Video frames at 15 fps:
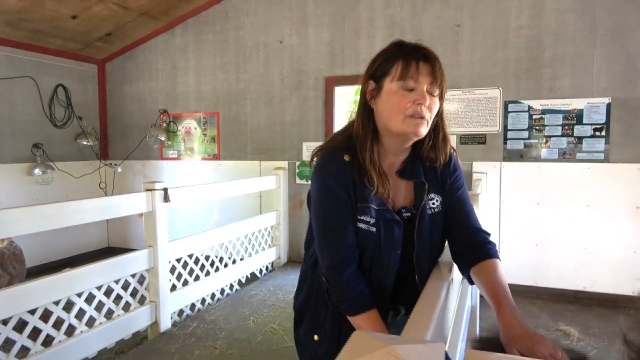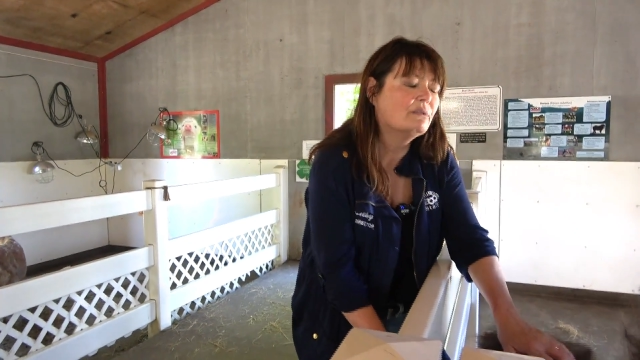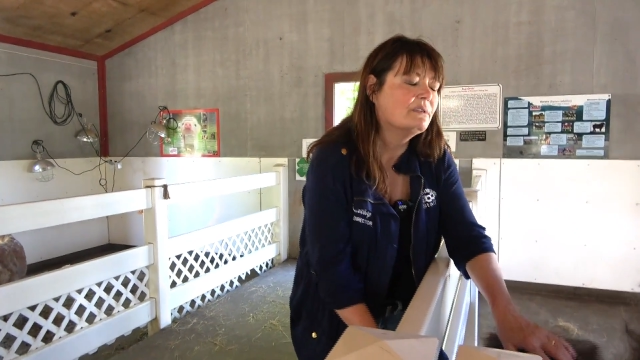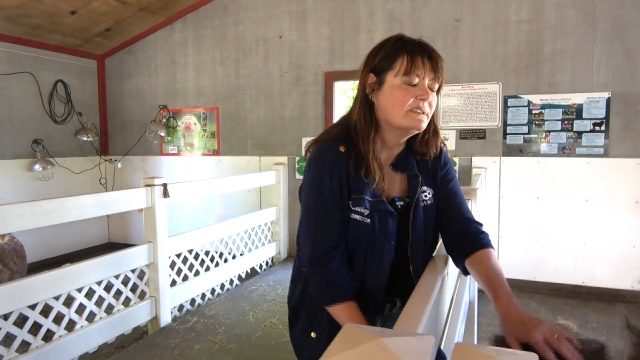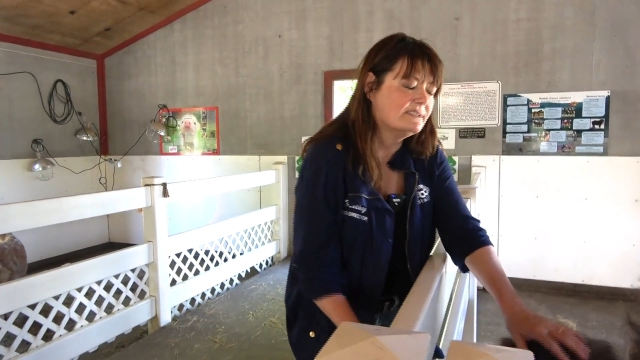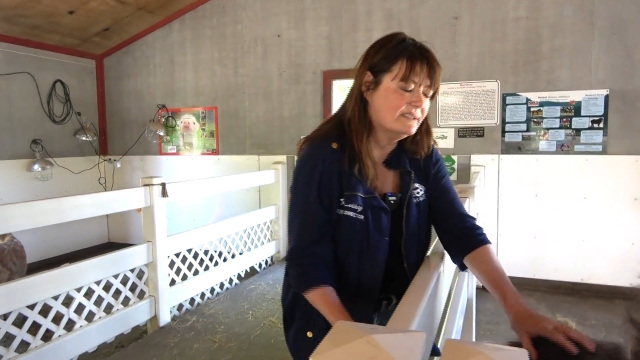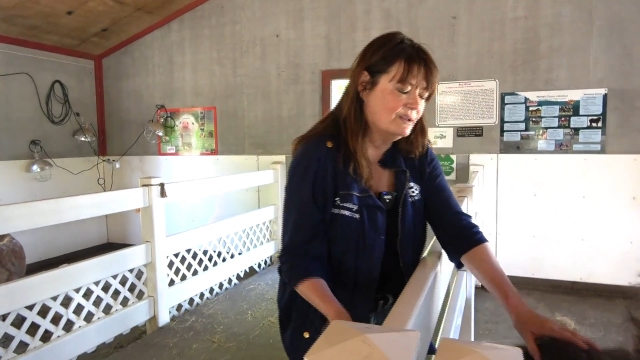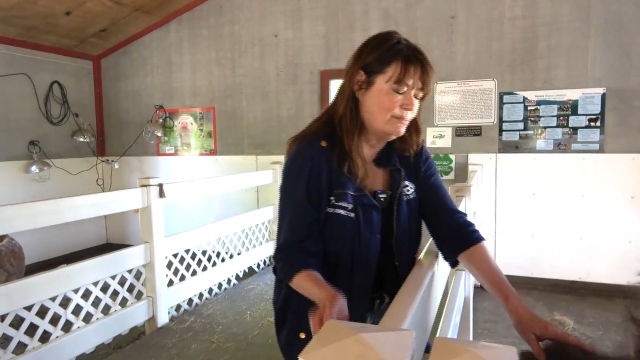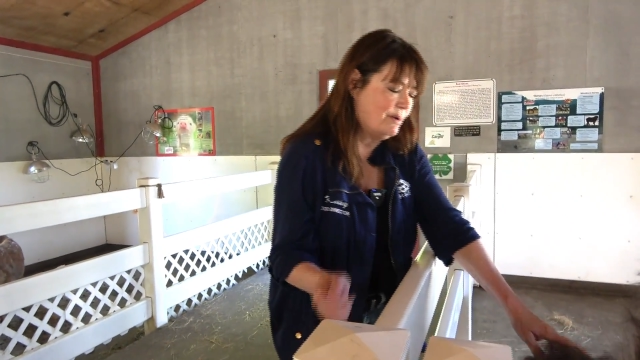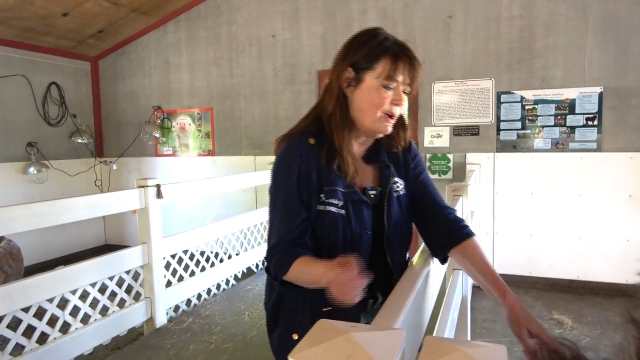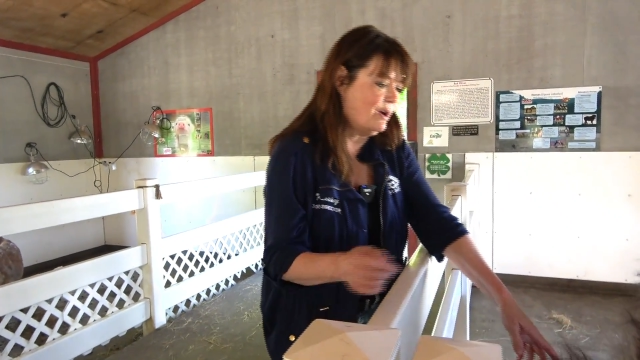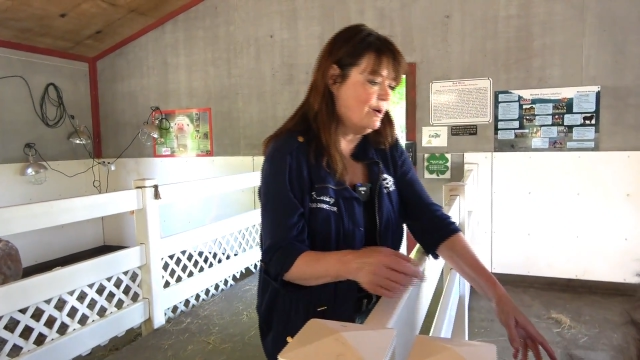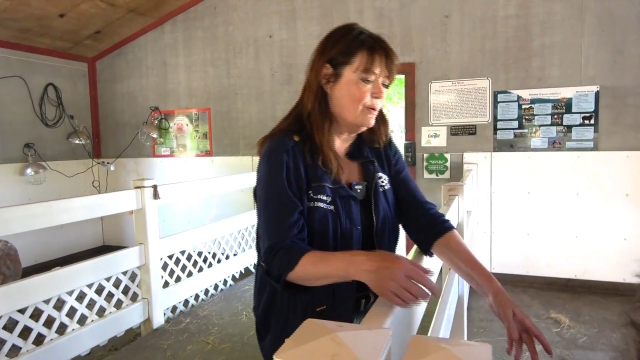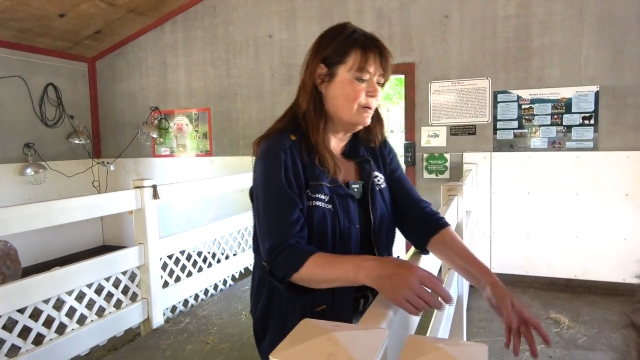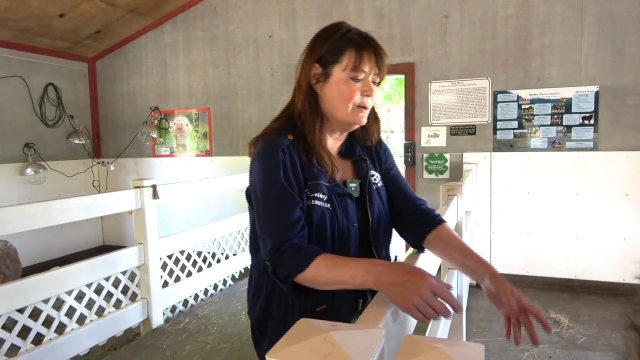grizzly
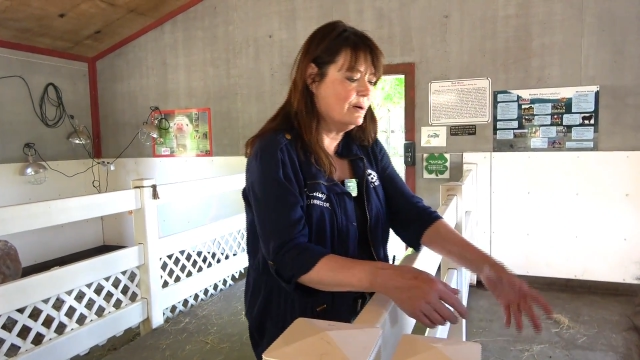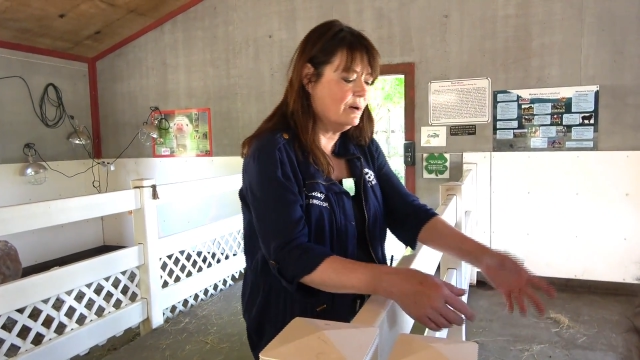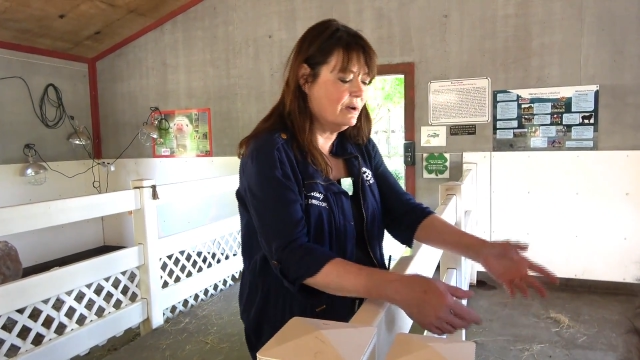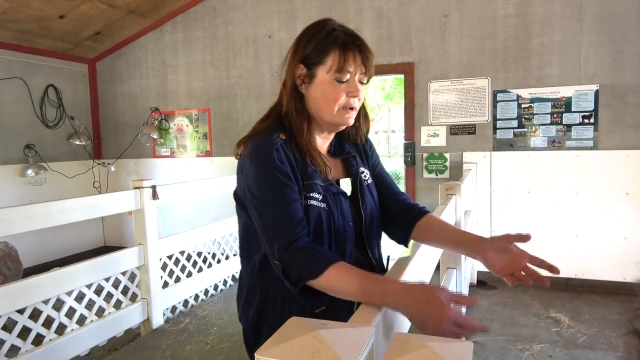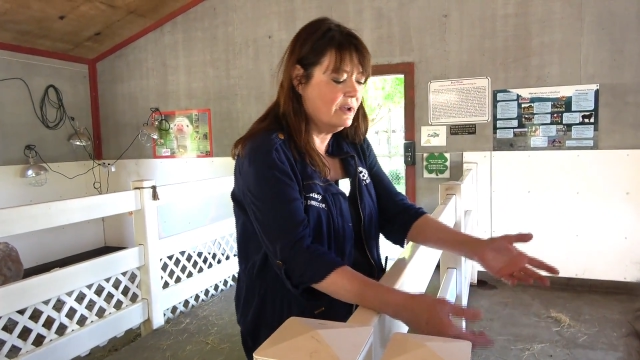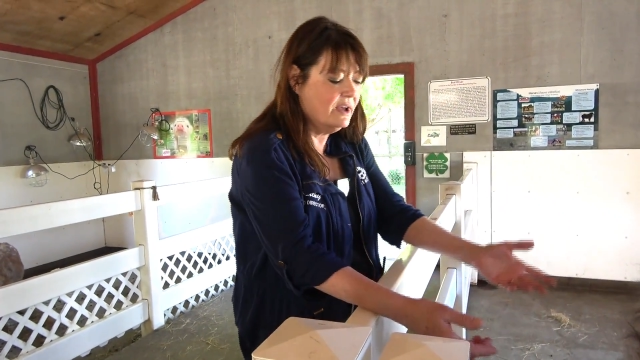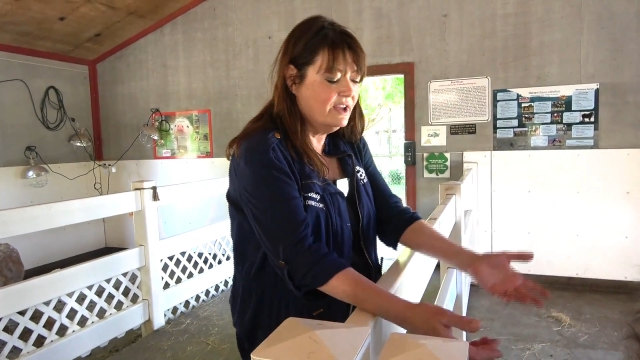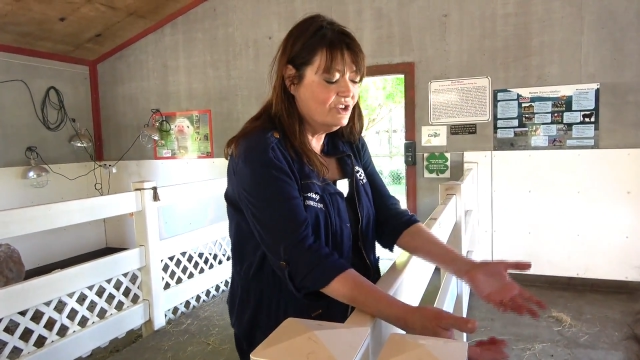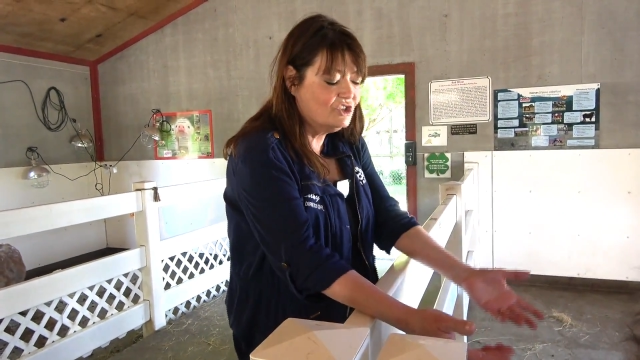bear or a